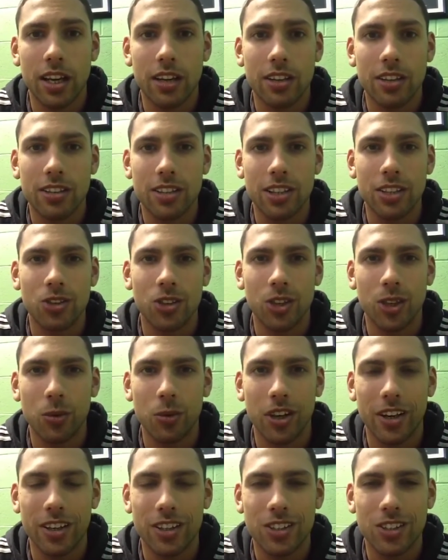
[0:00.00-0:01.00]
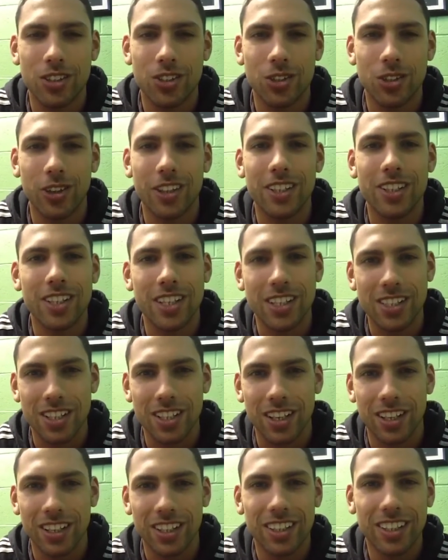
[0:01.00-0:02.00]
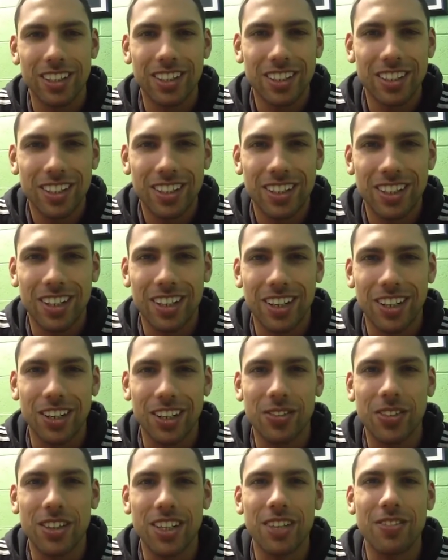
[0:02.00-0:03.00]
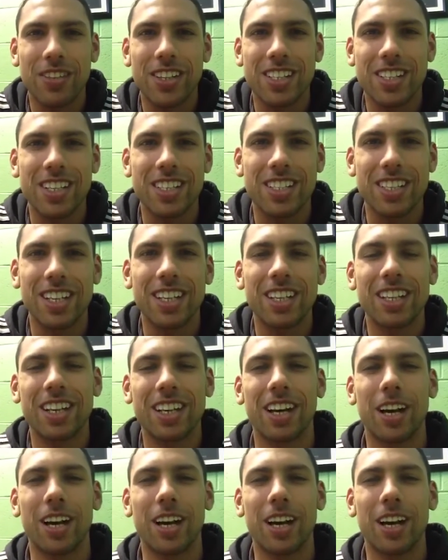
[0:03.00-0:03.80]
I can see Johnny White's just joined. He's a client of the DVCC.